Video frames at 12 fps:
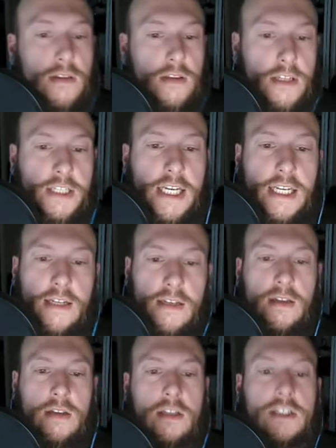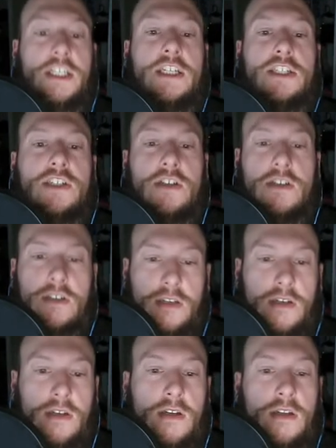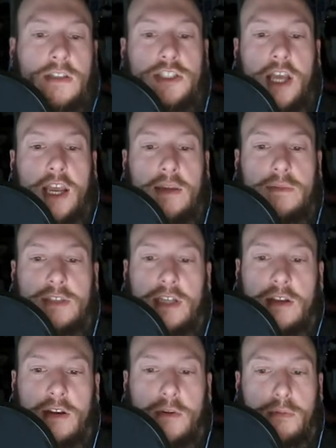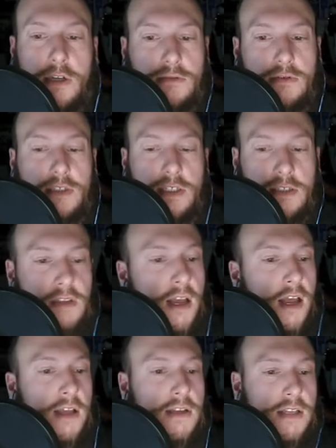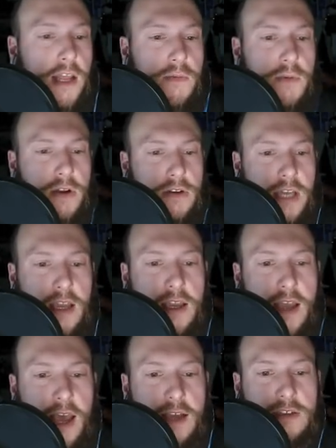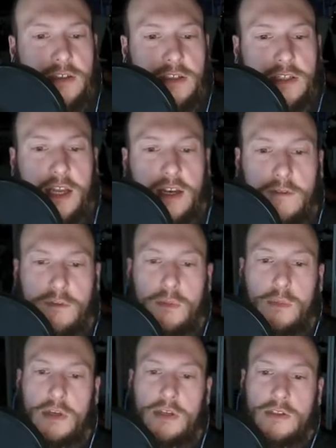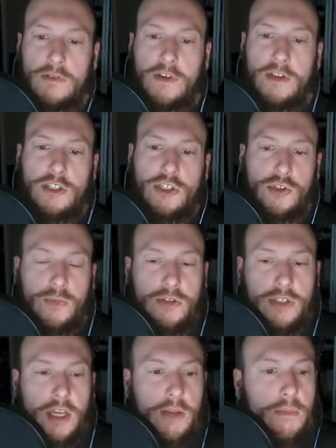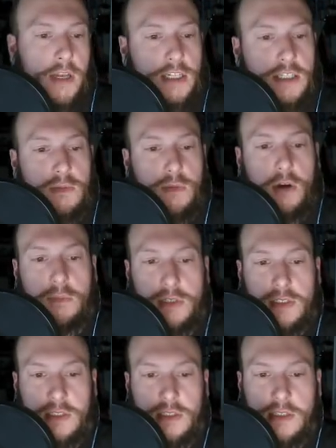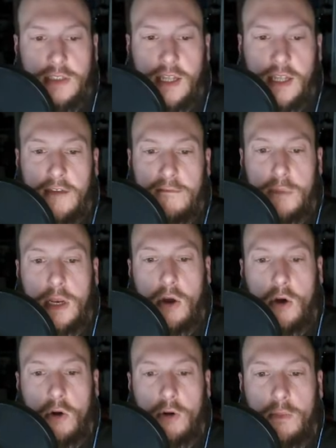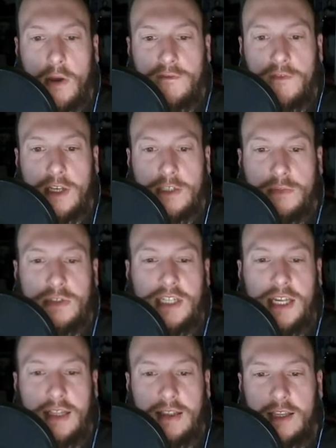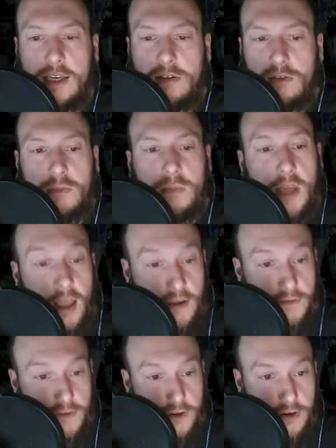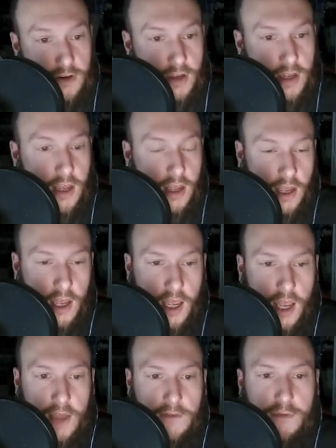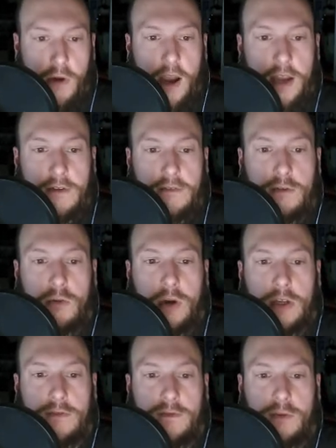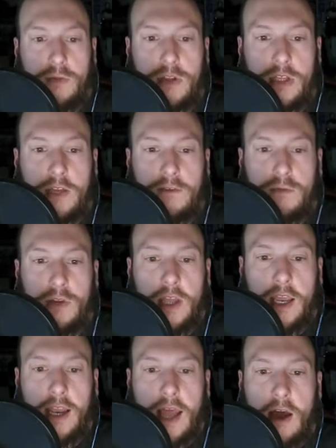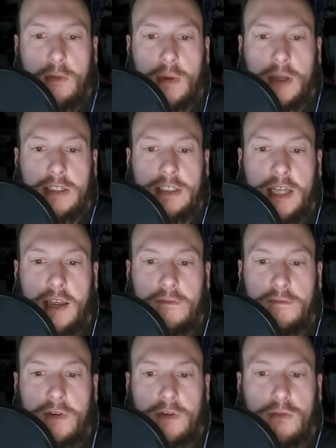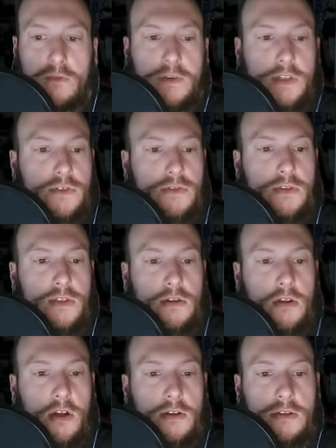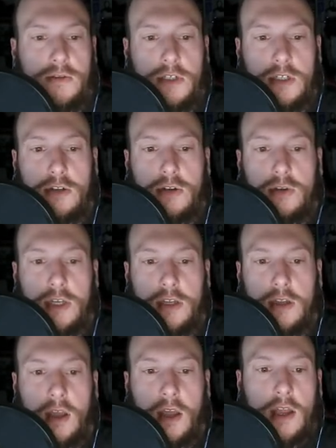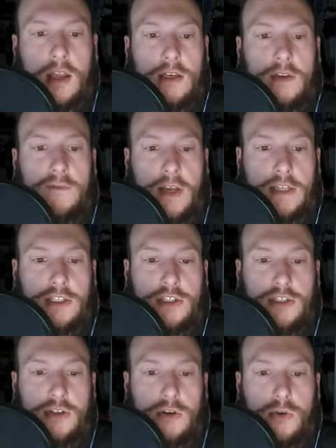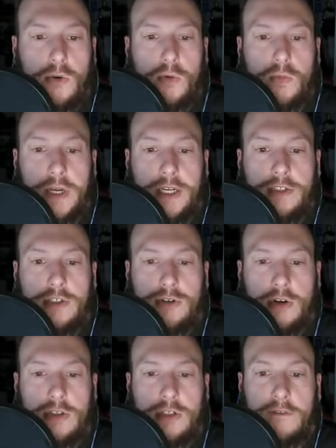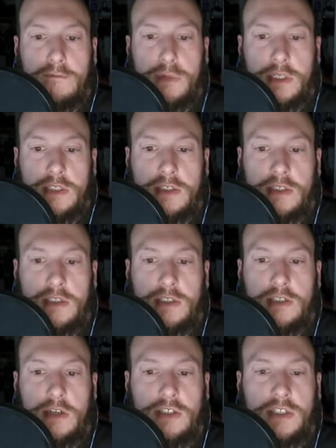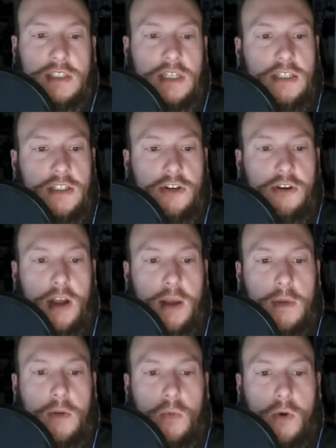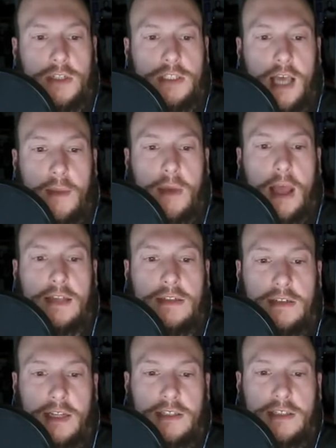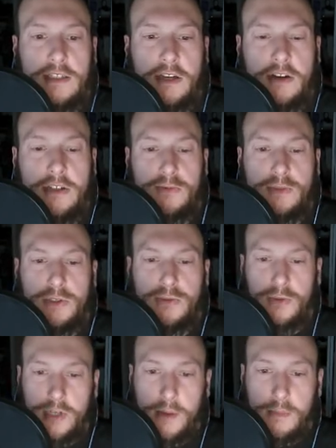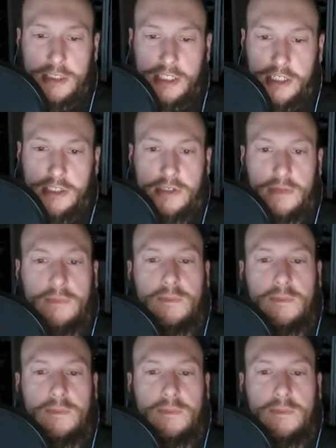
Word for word: Letitia James said in a press release. Today, we are taking action to stand up for the millions of consumers and many small businesses have been harmed by Facebook's illegal behavior. A variety of requests for relief were laid out by state and federal officials in the lawsuits, including divestiture or reconstruction of businesses such as Instagram and WhatsApp as necessary to restore competition.